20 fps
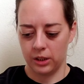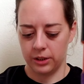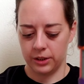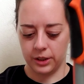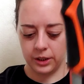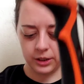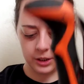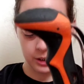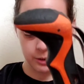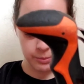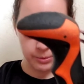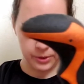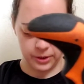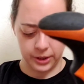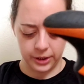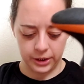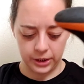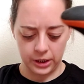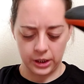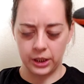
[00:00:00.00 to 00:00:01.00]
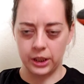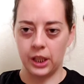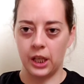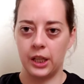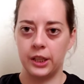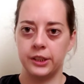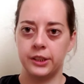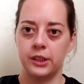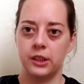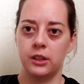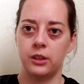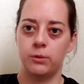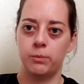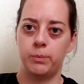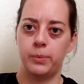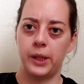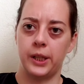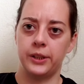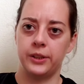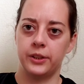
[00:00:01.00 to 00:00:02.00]
They did pretty good. I
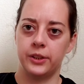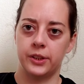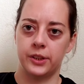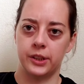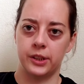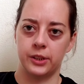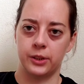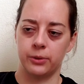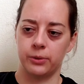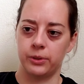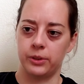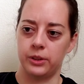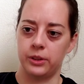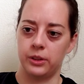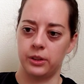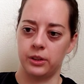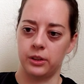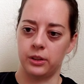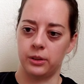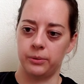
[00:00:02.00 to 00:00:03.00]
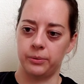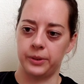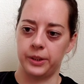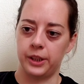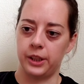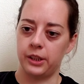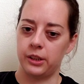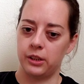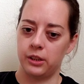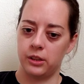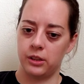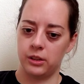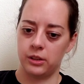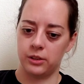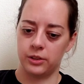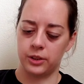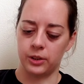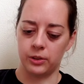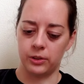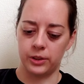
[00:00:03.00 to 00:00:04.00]
did bend this one a little bit
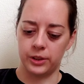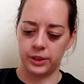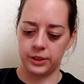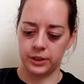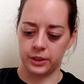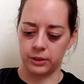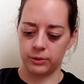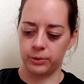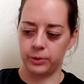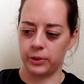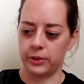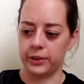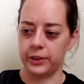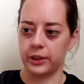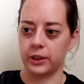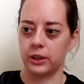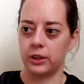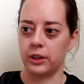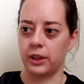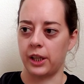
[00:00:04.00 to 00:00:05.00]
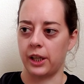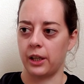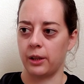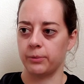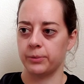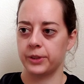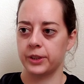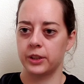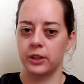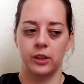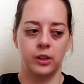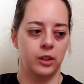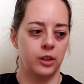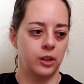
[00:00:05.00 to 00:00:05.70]
so it doesn't fully collapse.